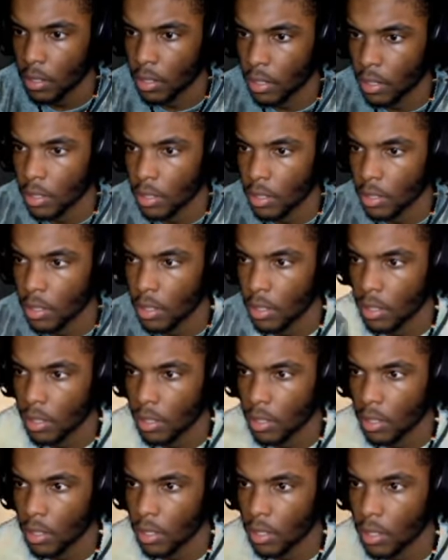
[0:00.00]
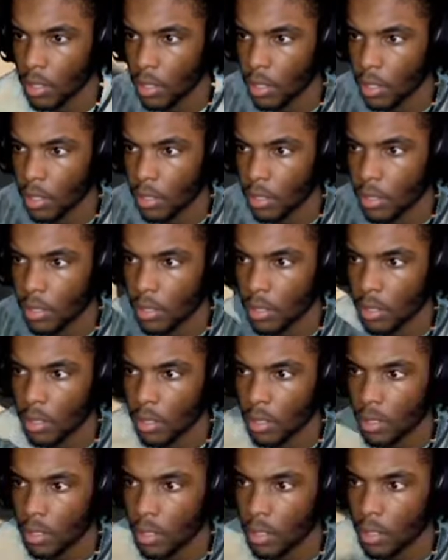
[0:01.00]

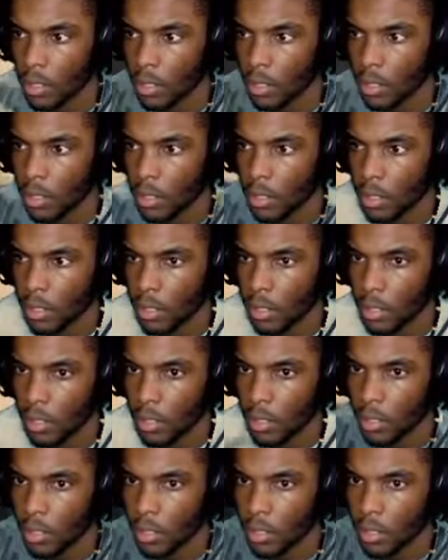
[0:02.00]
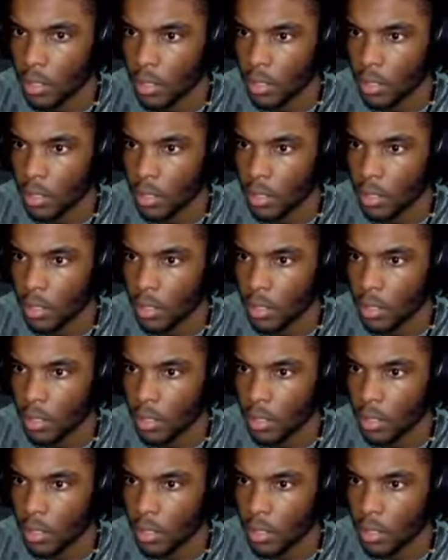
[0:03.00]
(no one is talking)